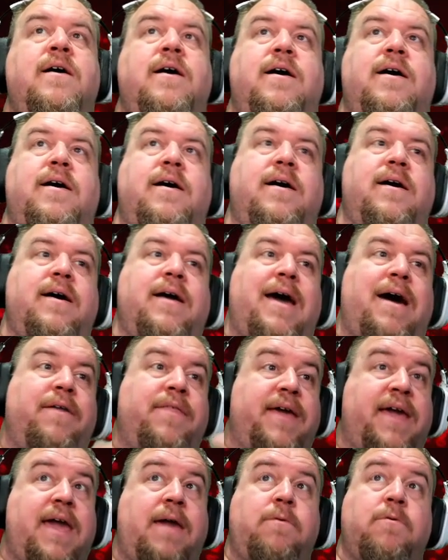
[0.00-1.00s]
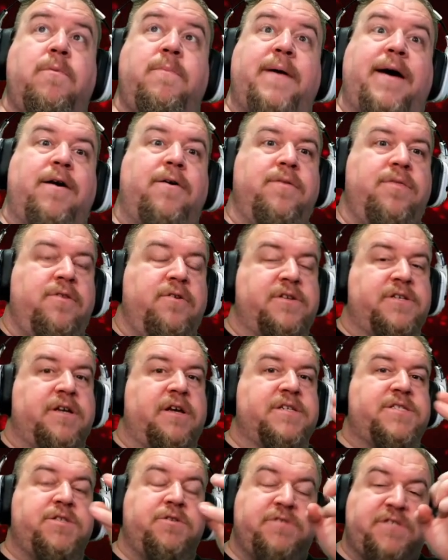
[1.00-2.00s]
uh, how they came about there's
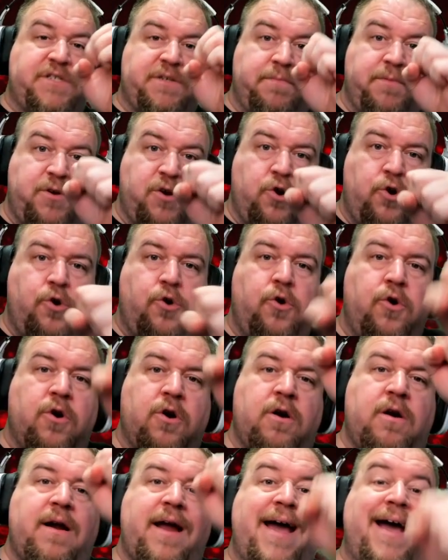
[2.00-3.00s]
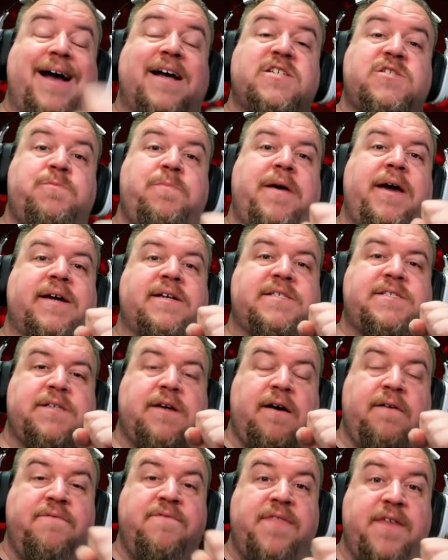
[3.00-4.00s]
also some core
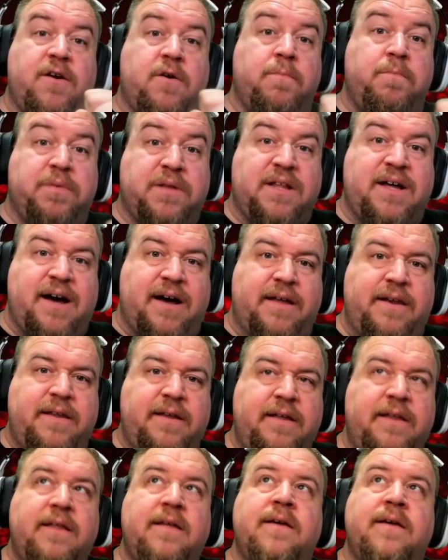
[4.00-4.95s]
aspects of their blood